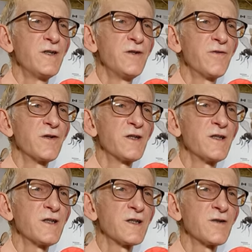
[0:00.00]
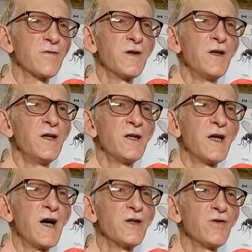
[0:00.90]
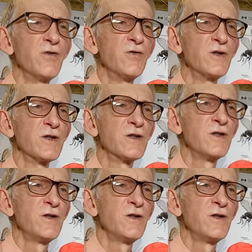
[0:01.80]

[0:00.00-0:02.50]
different insects of 9 orders,